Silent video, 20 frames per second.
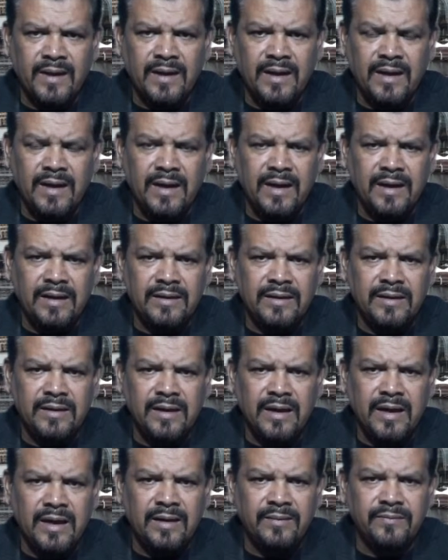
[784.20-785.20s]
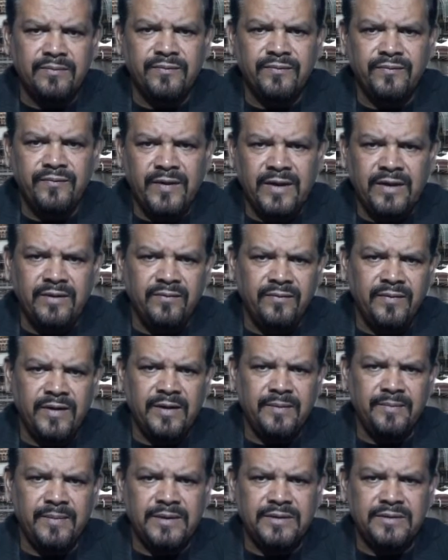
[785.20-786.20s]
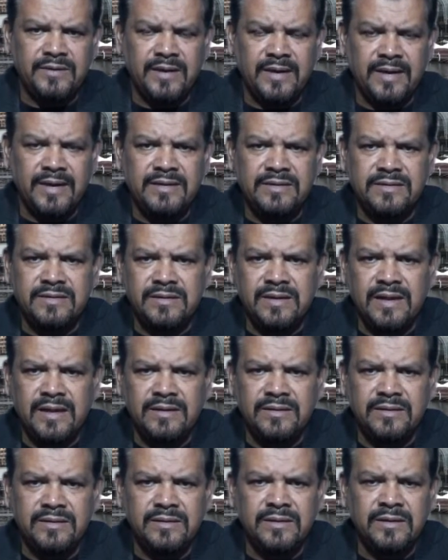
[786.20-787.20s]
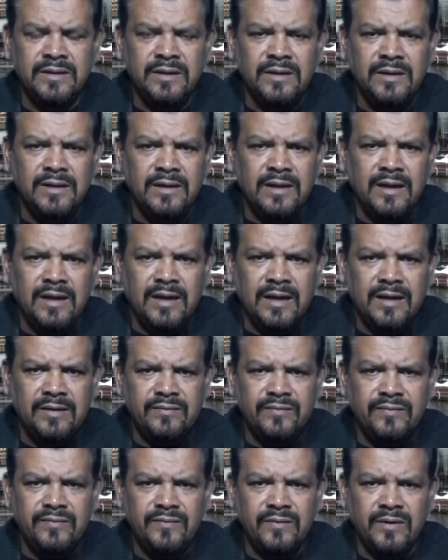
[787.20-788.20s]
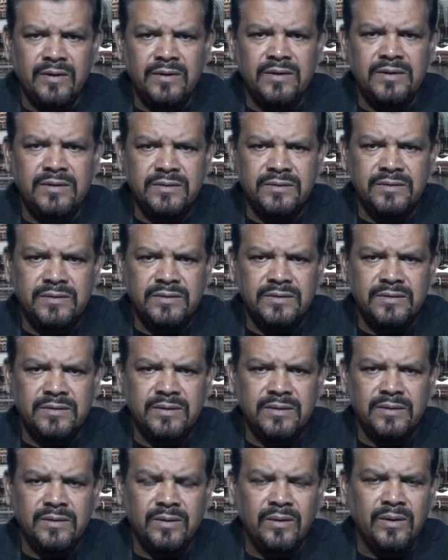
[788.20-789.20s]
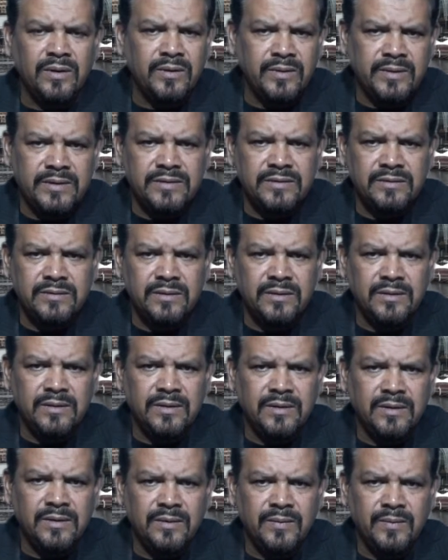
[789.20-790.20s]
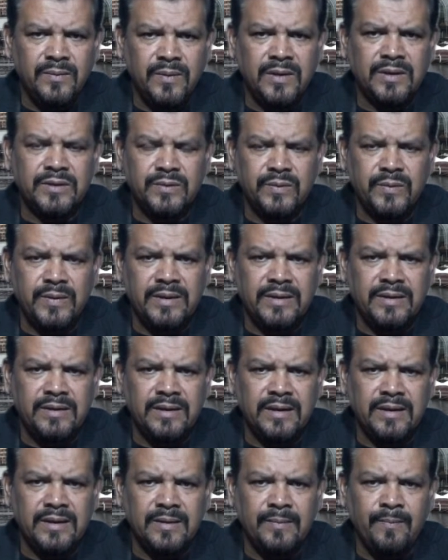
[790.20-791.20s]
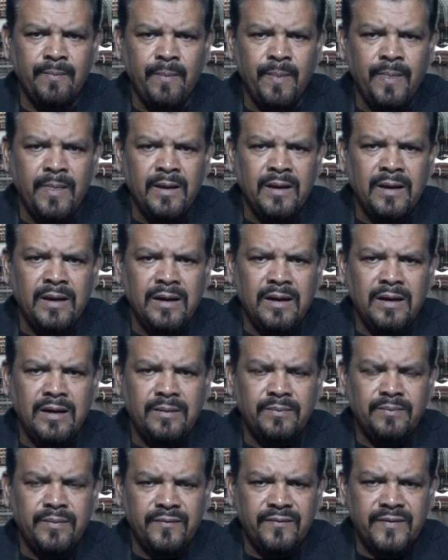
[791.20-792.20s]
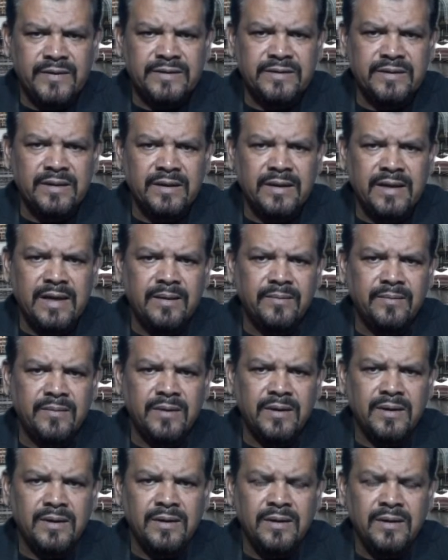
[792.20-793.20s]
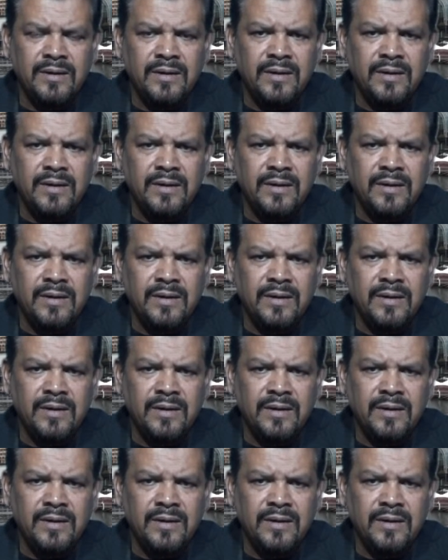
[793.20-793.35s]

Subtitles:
and I'm very much against that. I've always worked with a professional camera